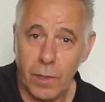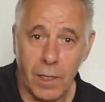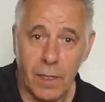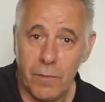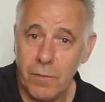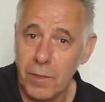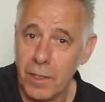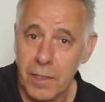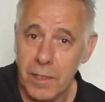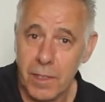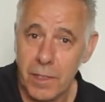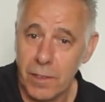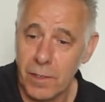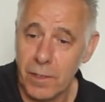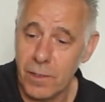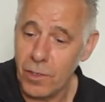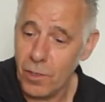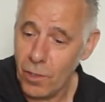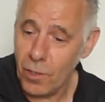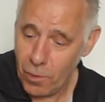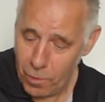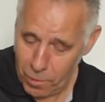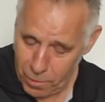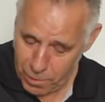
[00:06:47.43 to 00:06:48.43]
Have a listen to the
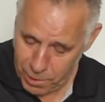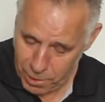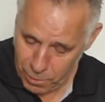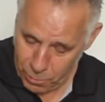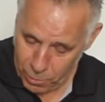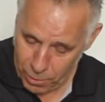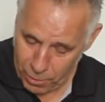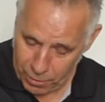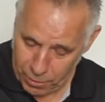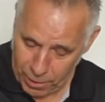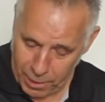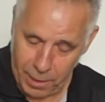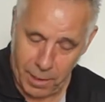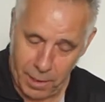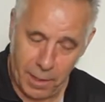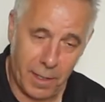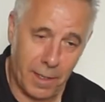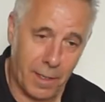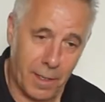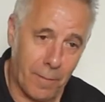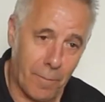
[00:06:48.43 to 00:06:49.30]
song, see what you think.